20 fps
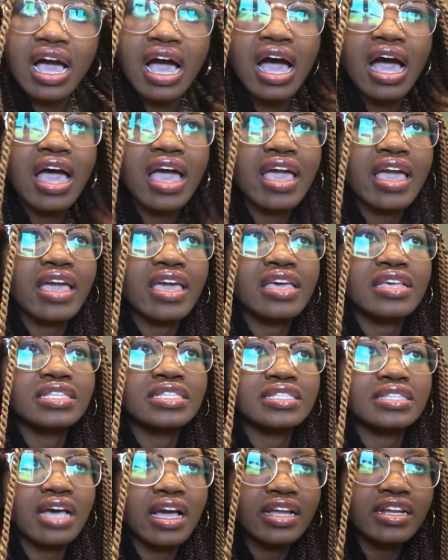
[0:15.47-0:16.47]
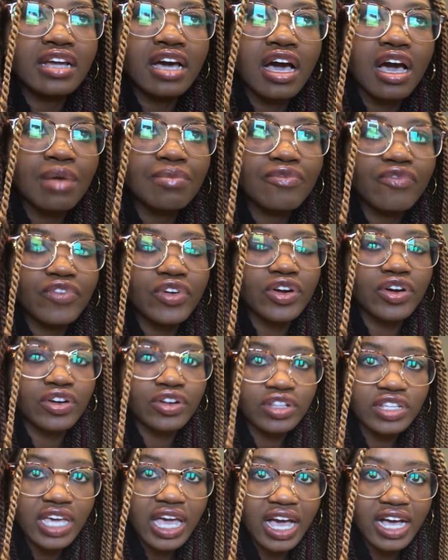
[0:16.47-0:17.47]
I signed up for
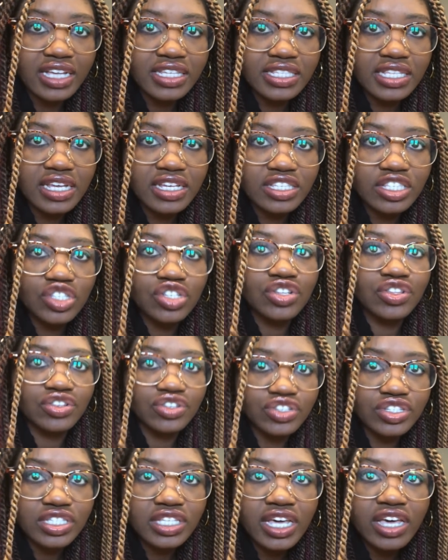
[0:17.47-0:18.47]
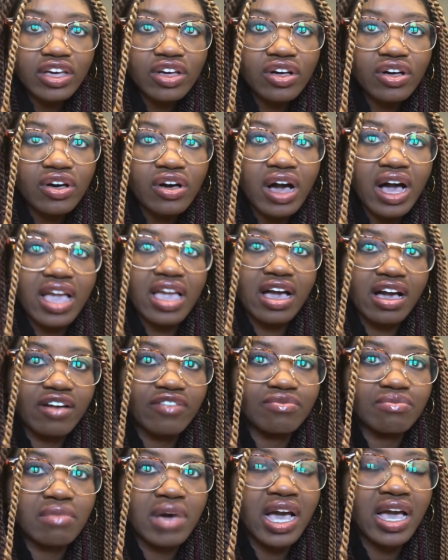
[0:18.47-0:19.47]
early access to their sale. I
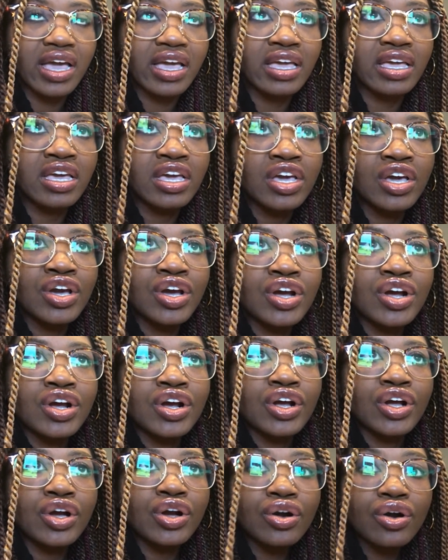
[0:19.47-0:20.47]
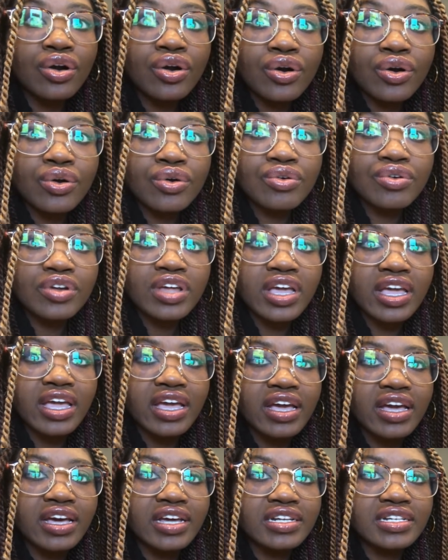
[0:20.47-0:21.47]
have my code,
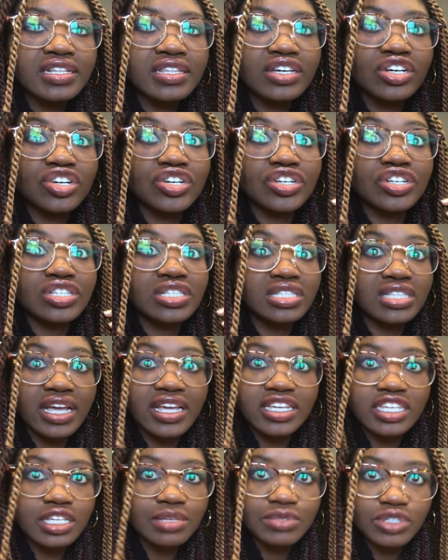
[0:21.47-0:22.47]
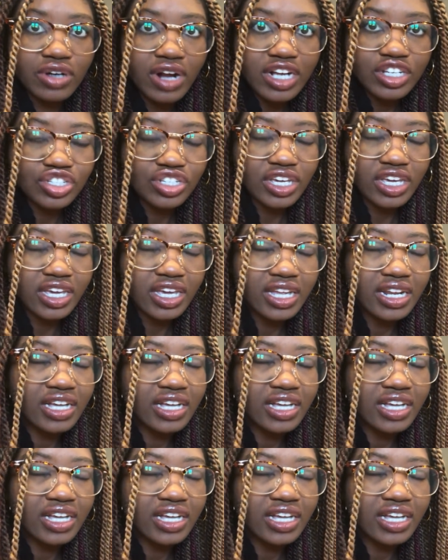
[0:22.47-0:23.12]
and the site keeps crashing.